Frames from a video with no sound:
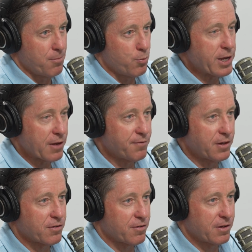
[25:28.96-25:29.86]
We
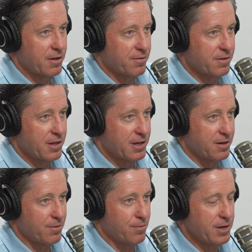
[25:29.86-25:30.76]
convince ourselves that
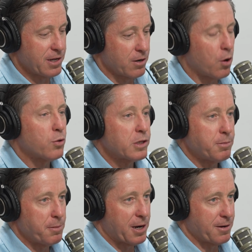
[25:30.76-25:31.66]
we can only
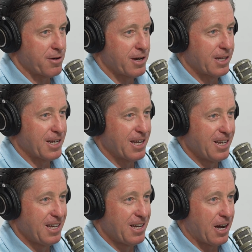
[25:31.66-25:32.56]
be binary. Like
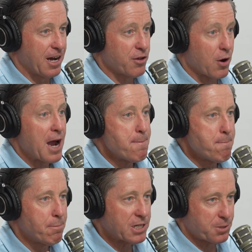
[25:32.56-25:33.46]
either I
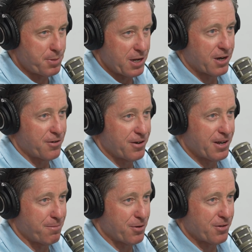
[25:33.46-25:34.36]
must be
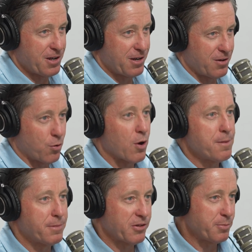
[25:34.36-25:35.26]
110% or I
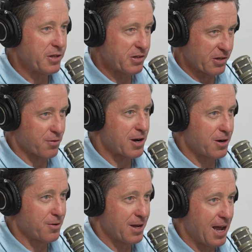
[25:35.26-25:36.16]
must be
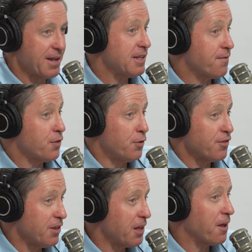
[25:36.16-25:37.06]
zero, as if
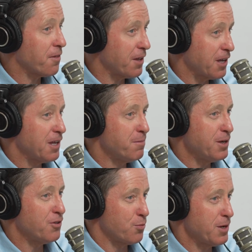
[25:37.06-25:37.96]
there's nothing in
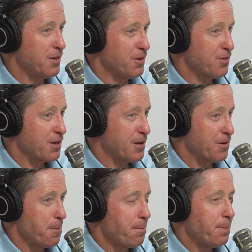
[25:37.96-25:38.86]
between those things.